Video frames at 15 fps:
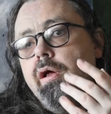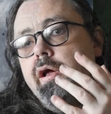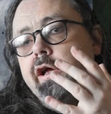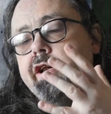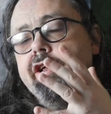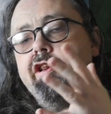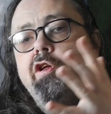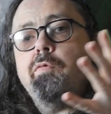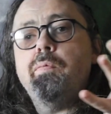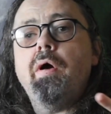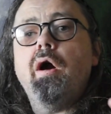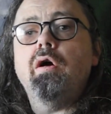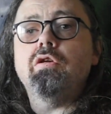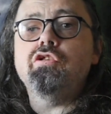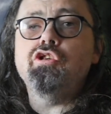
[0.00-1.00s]
In a
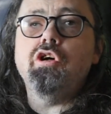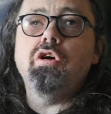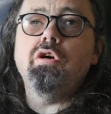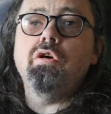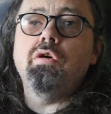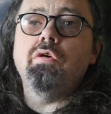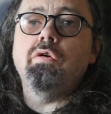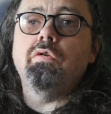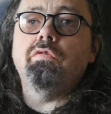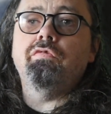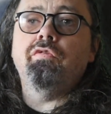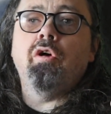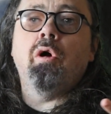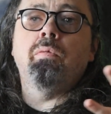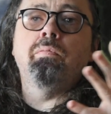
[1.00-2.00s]
departure
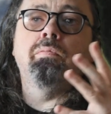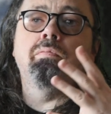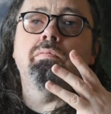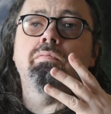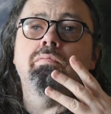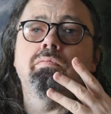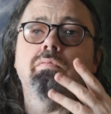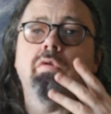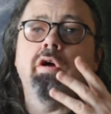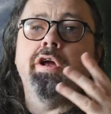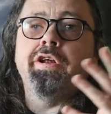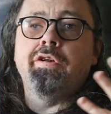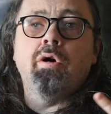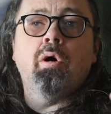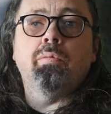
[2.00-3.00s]
from
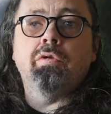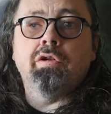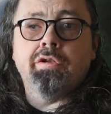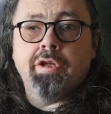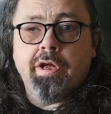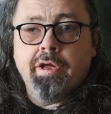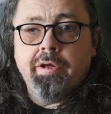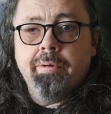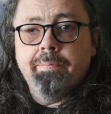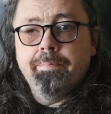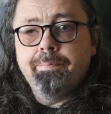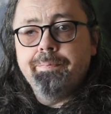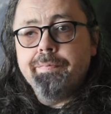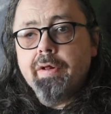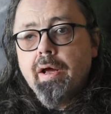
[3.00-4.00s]
a normal day,
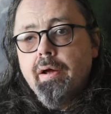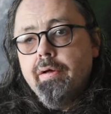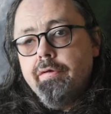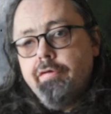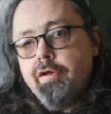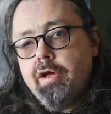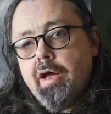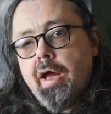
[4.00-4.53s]
the